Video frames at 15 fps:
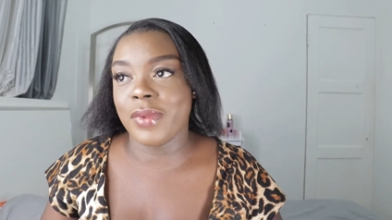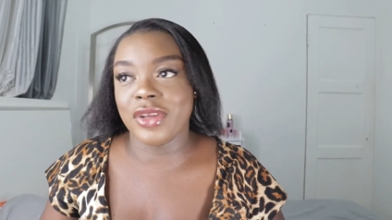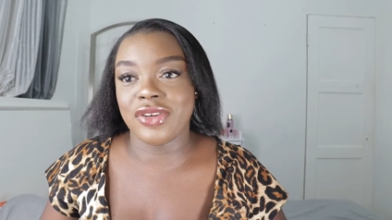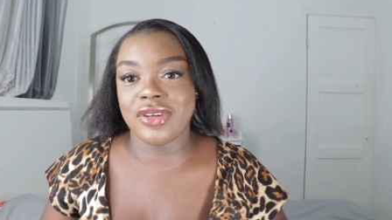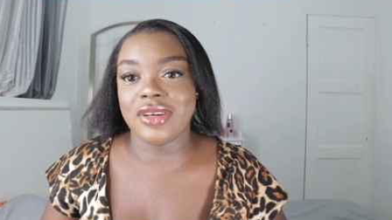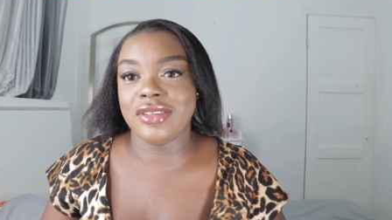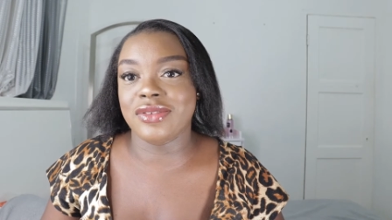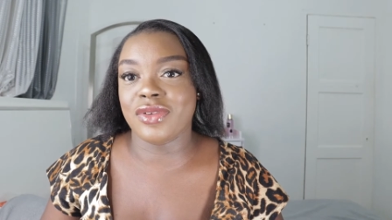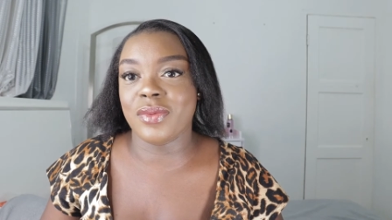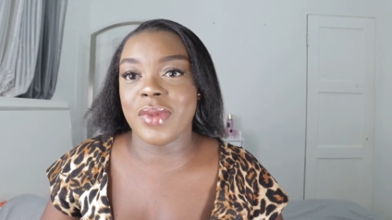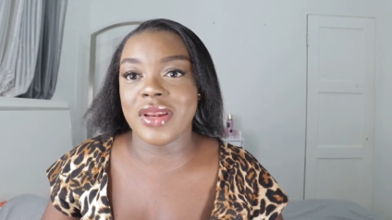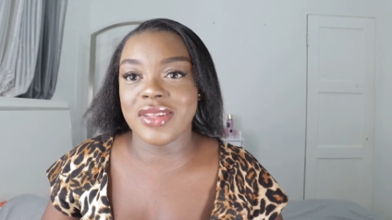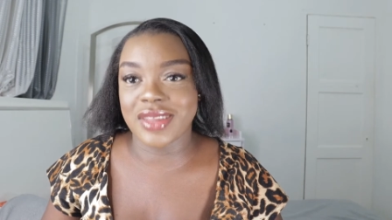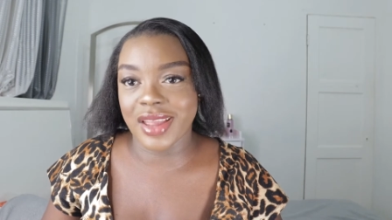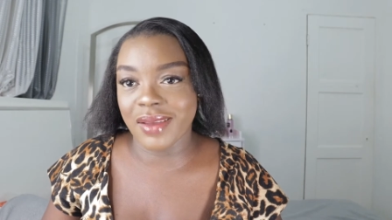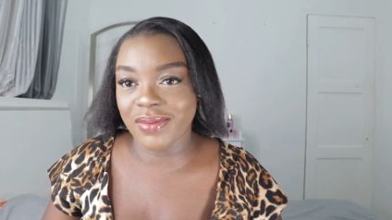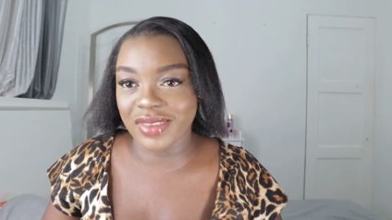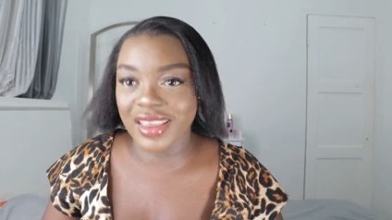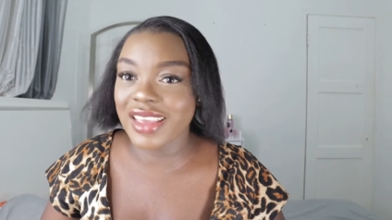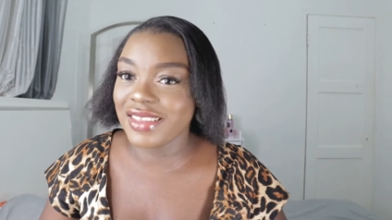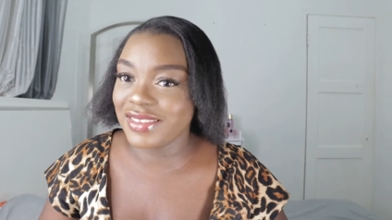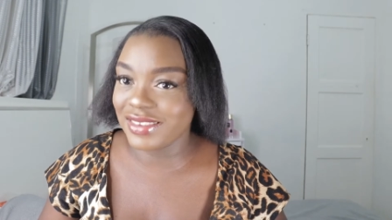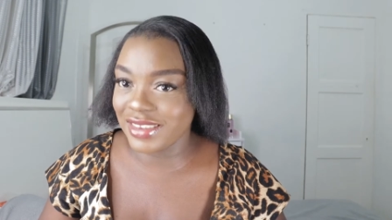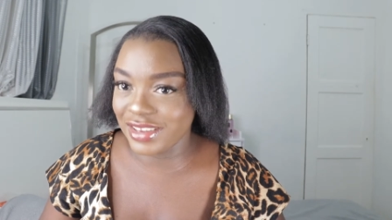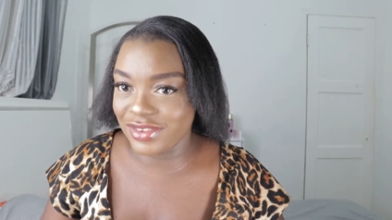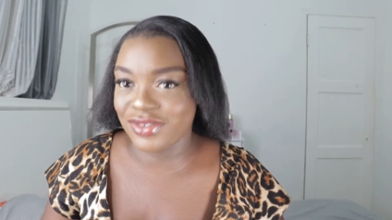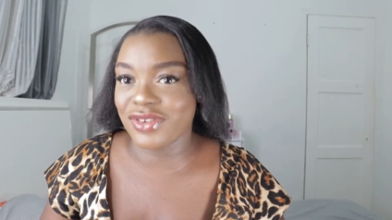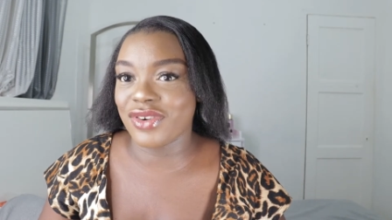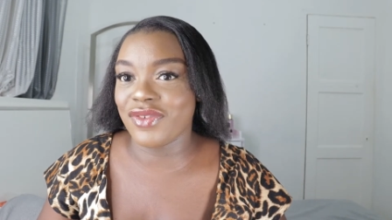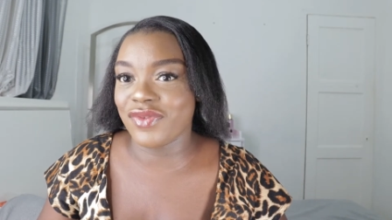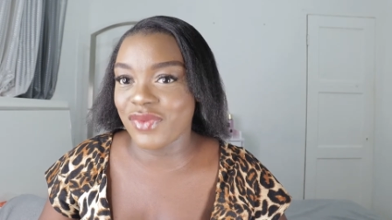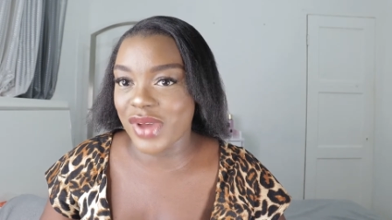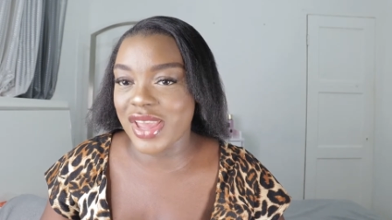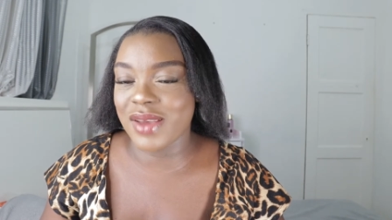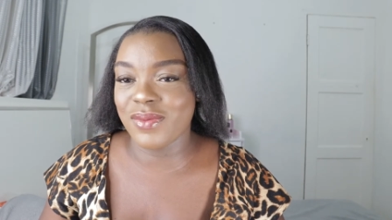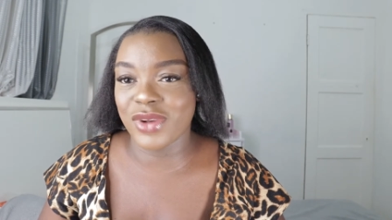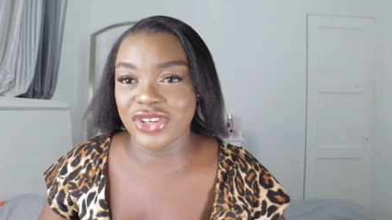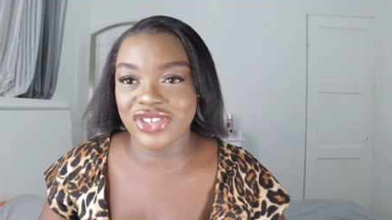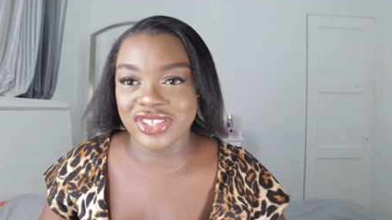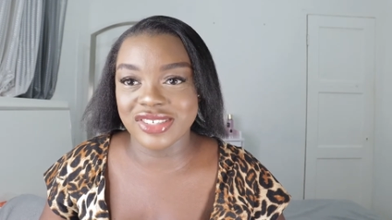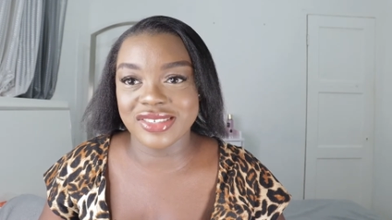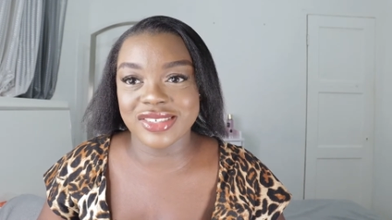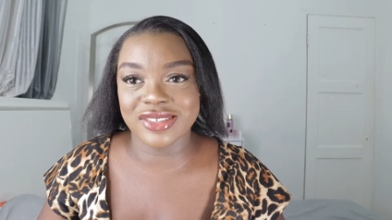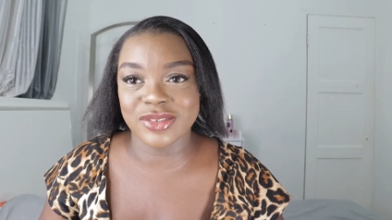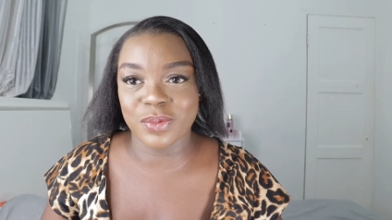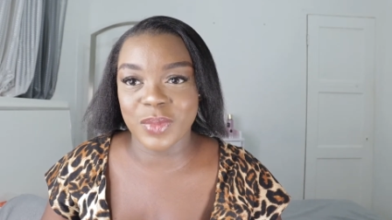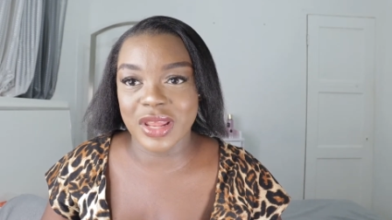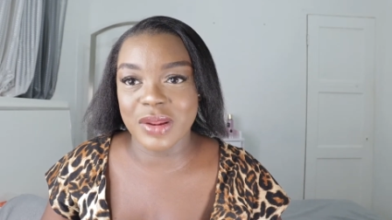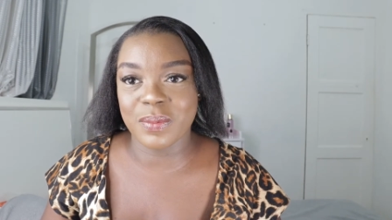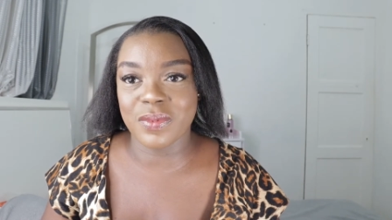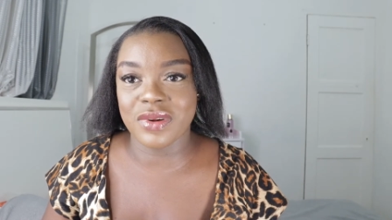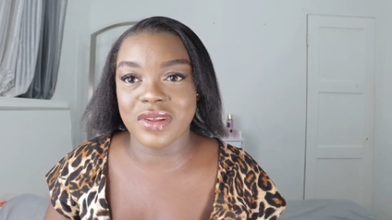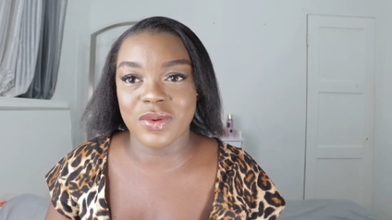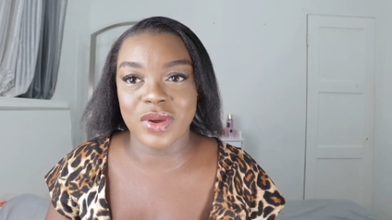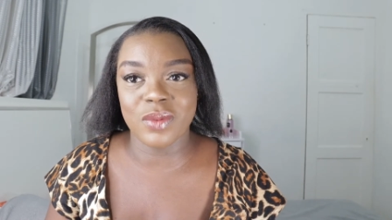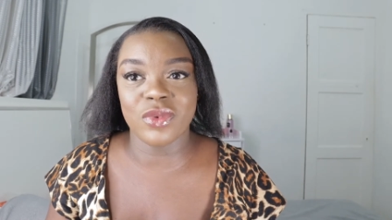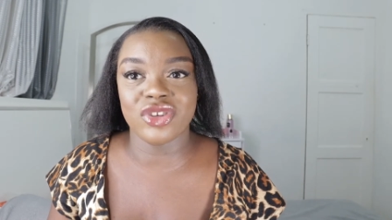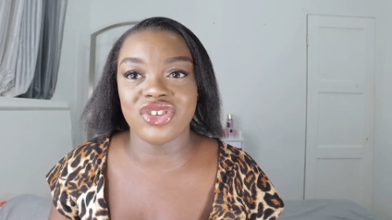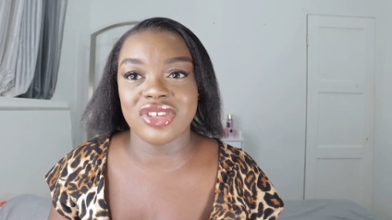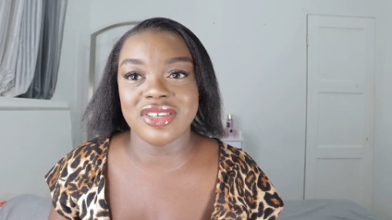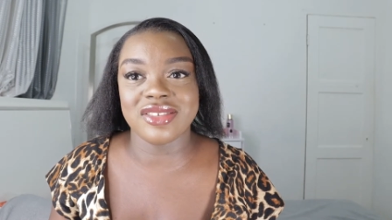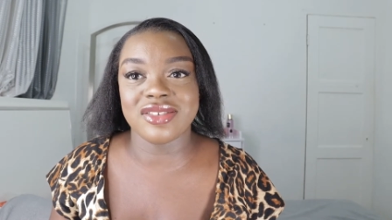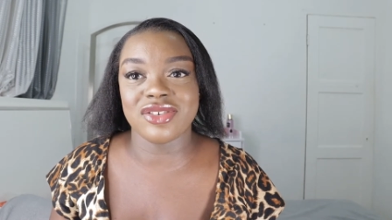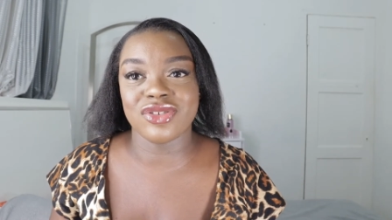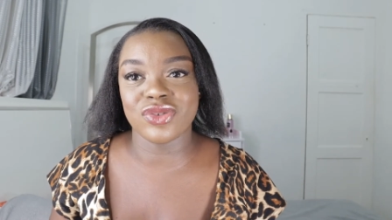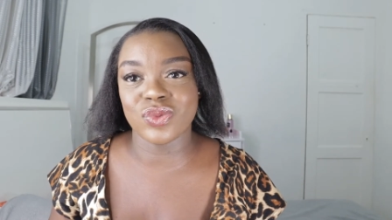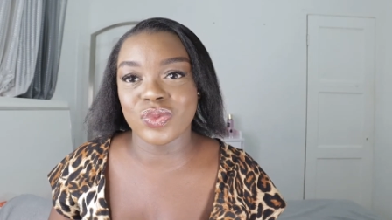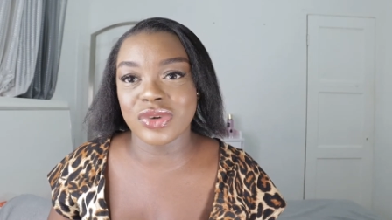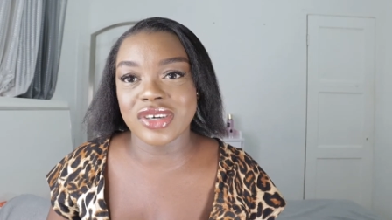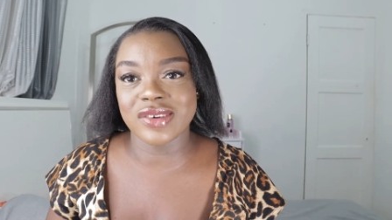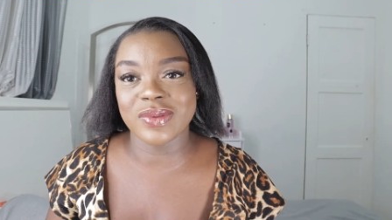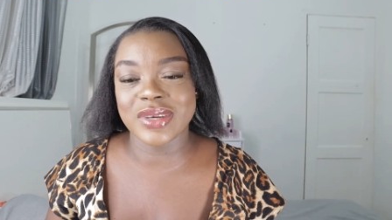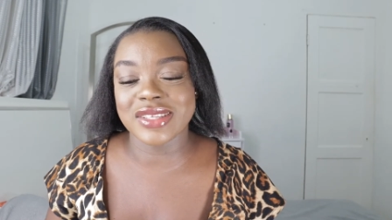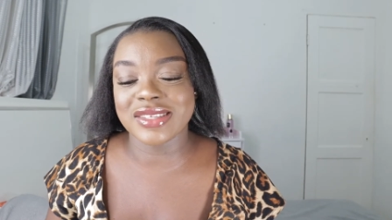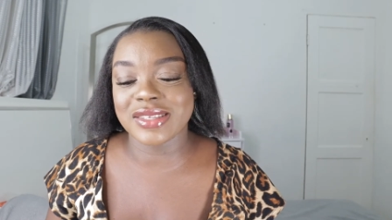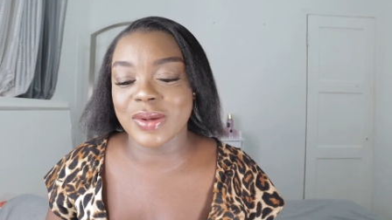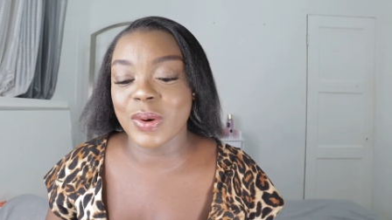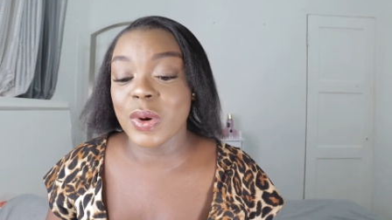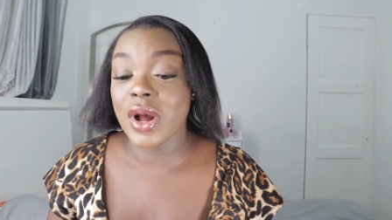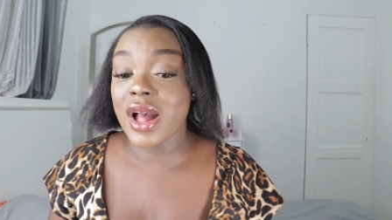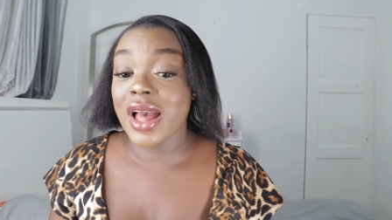mentioned it so many times it's easier way much easier to manipulate way much easier to work with so